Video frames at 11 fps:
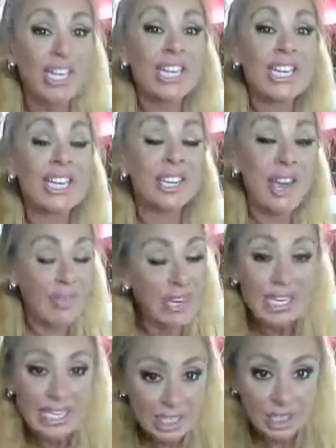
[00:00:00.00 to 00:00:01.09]
He could have a
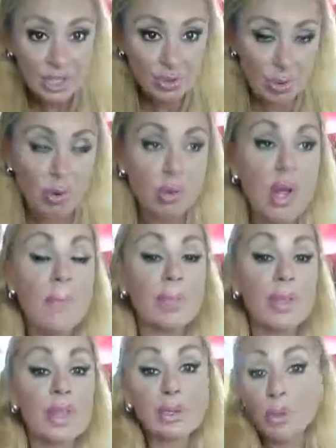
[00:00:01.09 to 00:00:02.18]
heat stroke.
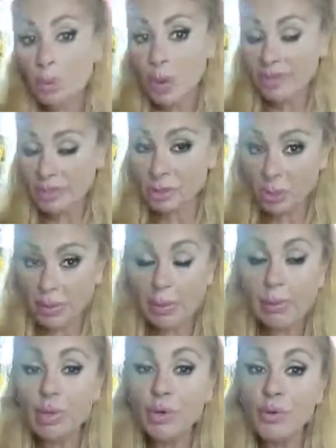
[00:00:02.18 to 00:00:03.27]
That's why we have a swimming
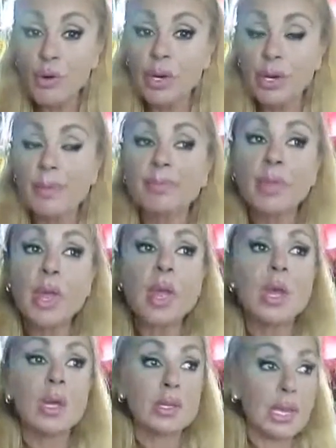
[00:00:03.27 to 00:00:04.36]
pool for him.
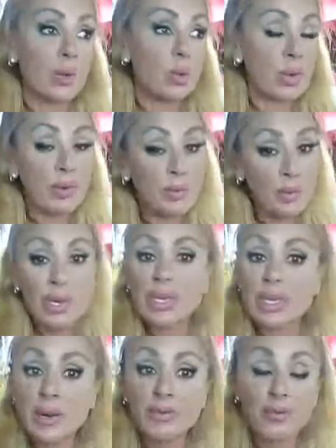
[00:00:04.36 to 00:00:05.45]
Like, whenever we get
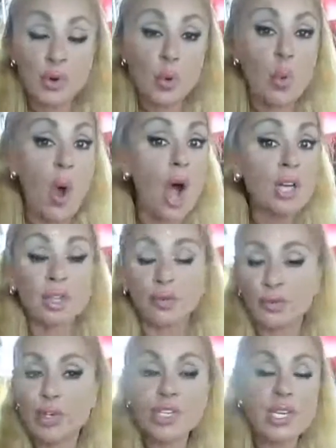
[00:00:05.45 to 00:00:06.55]
done for a walk, the
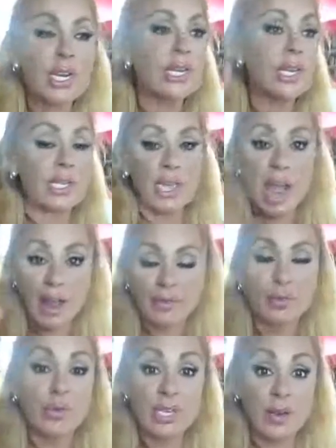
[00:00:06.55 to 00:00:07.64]
first thing he does after
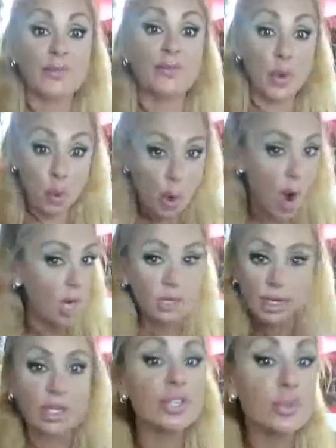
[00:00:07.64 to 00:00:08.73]
we take him for a walk,
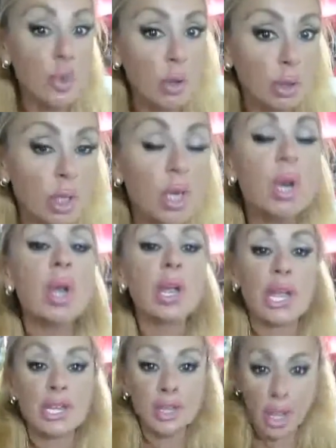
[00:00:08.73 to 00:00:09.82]
not a stroller,
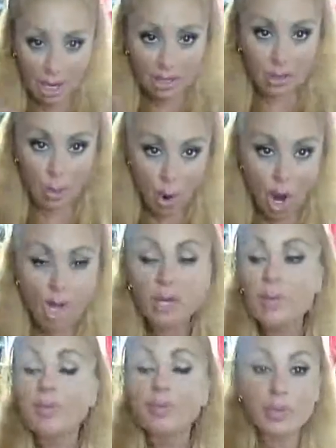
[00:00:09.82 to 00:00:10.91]
in at the walk,
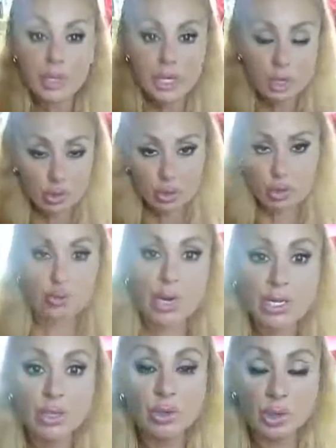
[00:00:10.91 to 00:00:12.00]
he goes
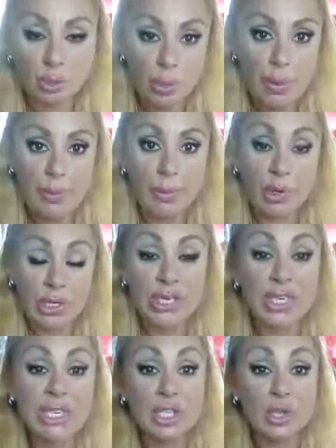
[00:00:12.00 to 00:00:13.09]
straight to a swimming pool because he
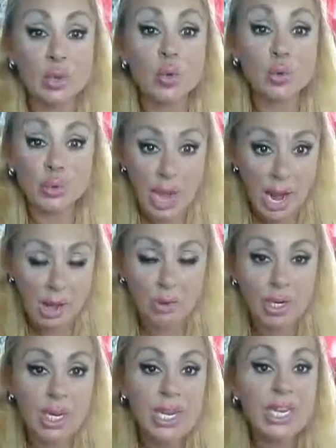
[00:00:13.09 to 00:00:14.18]
needs to cool down.
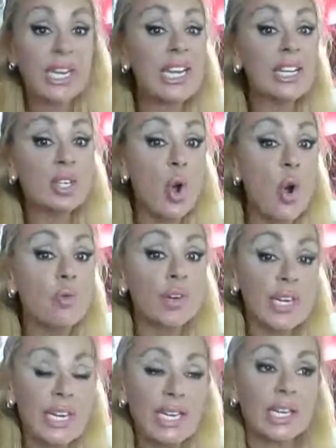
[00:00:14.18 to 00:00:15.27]
He gets
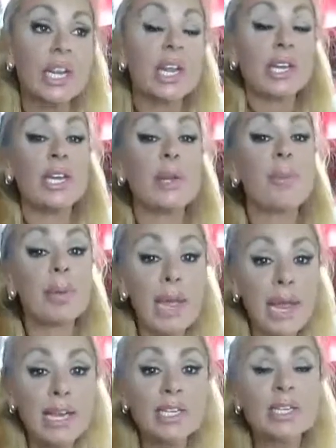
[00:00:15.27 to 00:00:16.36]
overheated. He
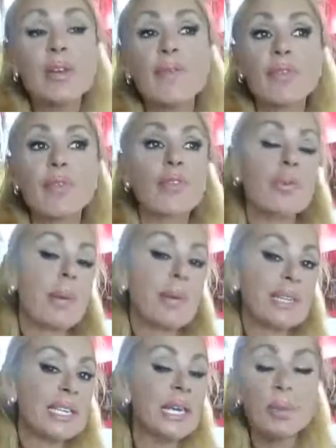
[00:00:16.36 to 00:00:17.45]
plays for maybe
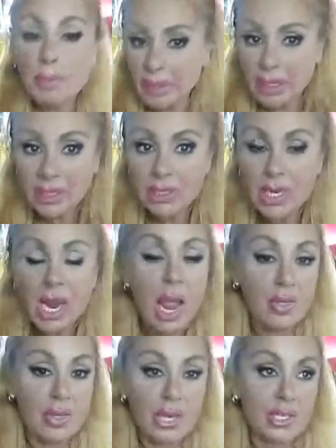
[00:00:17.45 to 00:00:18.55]
10 minutes,
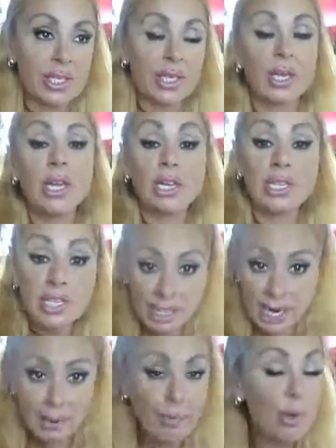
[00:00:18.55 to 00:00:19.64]
and that's it. His
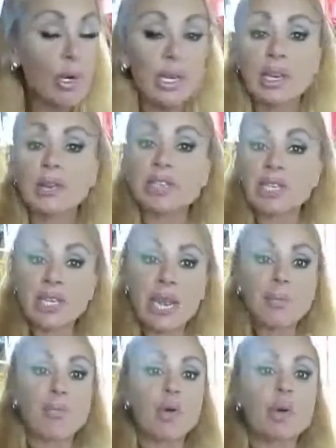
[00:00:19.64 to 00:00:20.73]
skateboard, he loves the
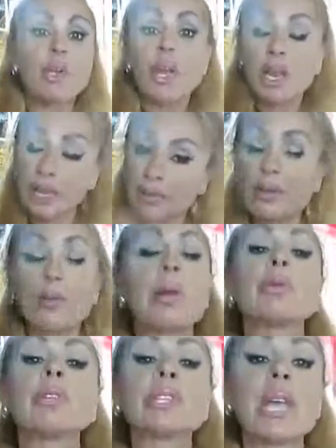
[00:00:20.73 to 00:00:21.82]
skateboard. He loves to play
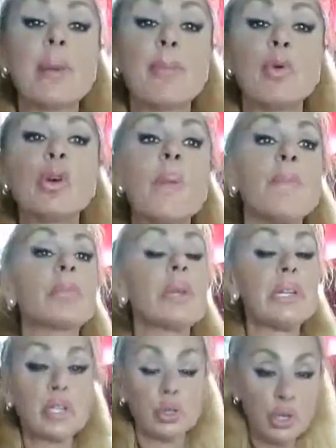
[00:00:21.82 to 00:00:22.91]
with the skateboard.
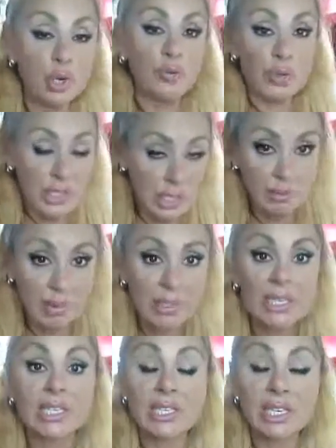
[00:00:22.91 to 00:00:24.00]
He's only good for 10
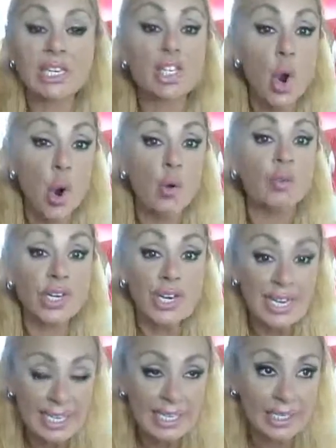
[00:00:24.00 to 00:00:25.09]
minutes because he gets
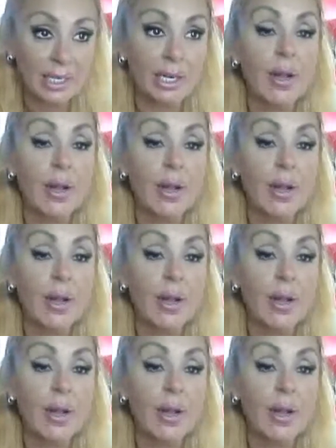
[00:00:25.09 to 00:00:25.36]
overheated.